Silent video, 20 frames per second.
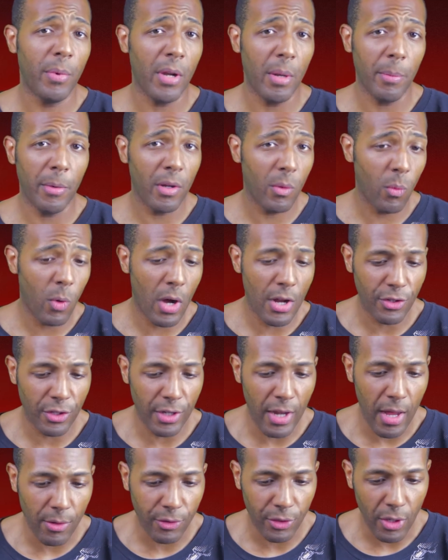But I'm gonna watch it
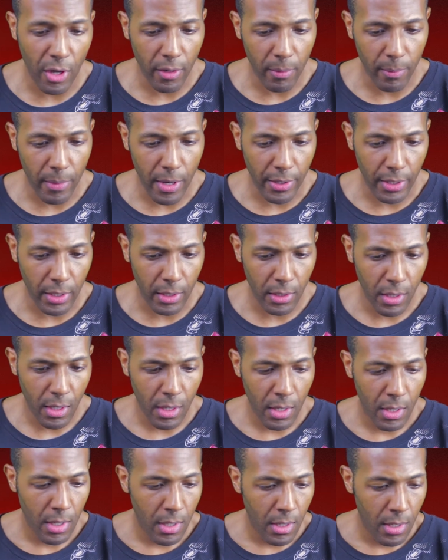now and talk about it
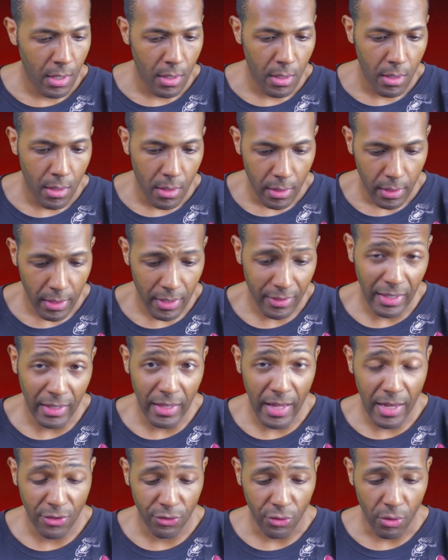because I
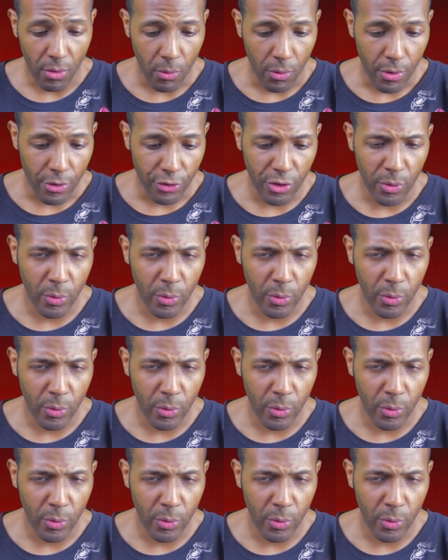like Star Wars.